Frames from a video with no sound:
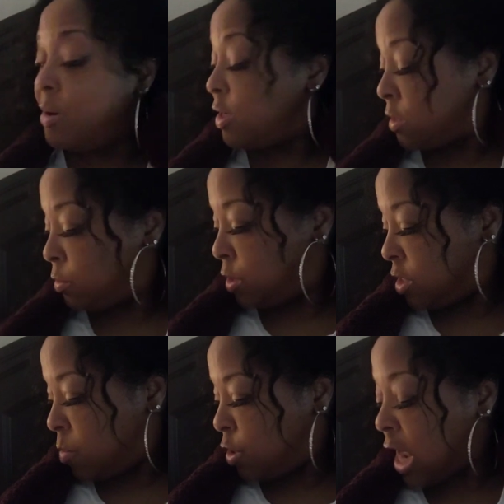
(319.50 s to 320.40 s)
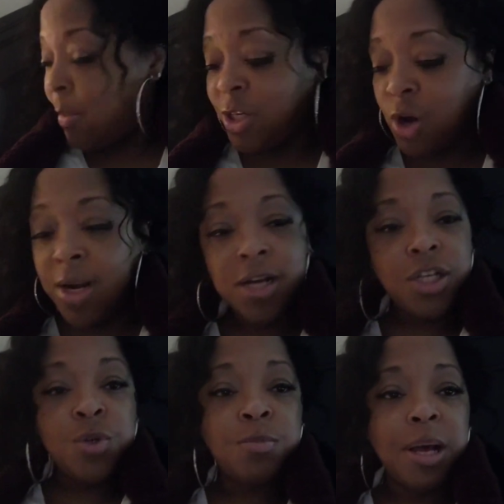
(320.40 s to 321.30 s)
And in the summertime, I try not
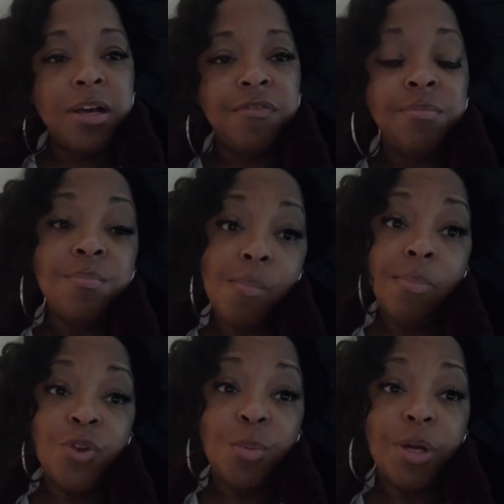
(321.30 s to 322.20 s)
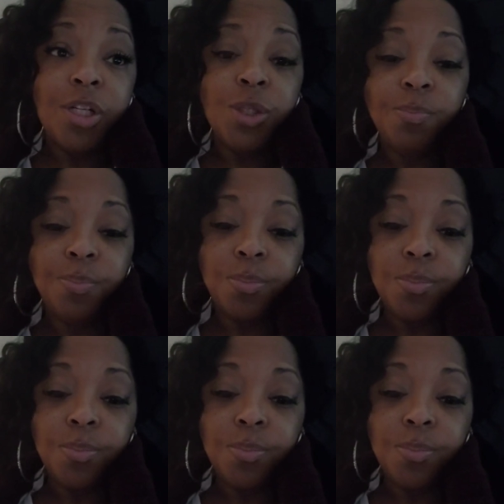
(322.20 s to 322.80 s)
to use my oven so much,